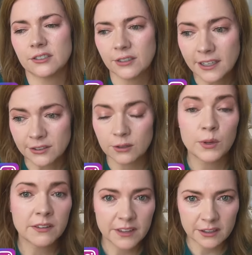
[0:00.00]
director,
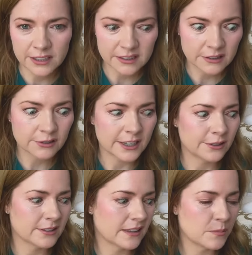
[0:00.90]
one of the artistic
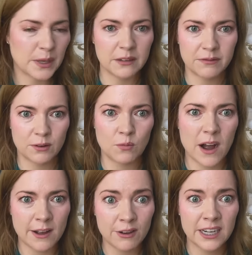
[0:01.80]
directors at the pit for a
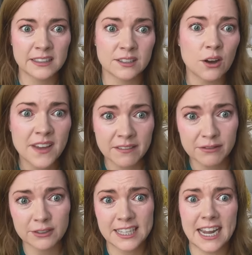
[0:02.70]
while. And I saw that
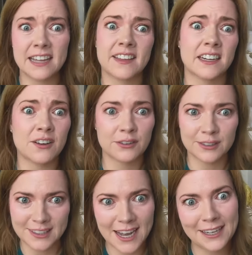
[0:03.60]
firsthand, that other
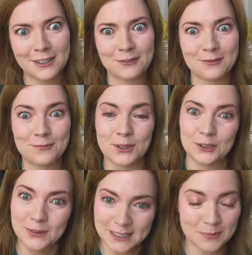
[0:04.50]
side of, well,
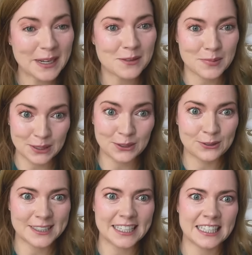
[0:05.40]
you need to pay the
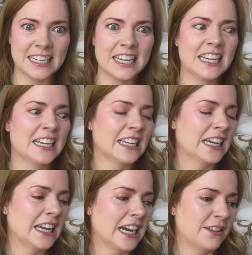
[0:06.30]
bills. And
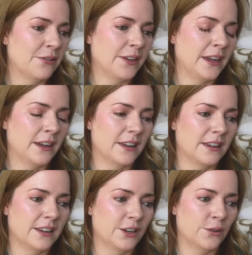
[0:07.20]
I think,
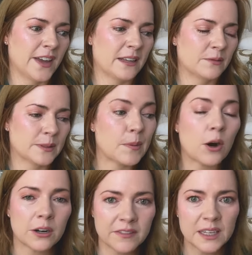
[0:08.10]
you know, that was
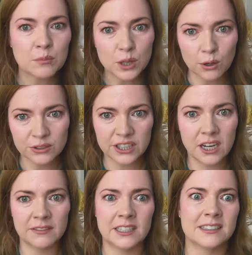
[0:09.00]
part of the implosion
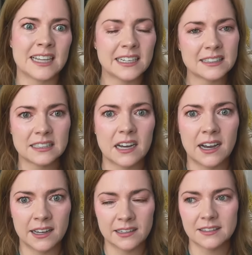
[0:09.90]
of it is that it's
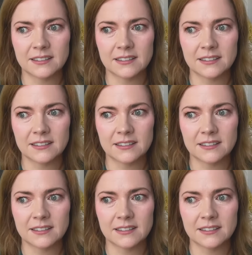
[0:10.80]
not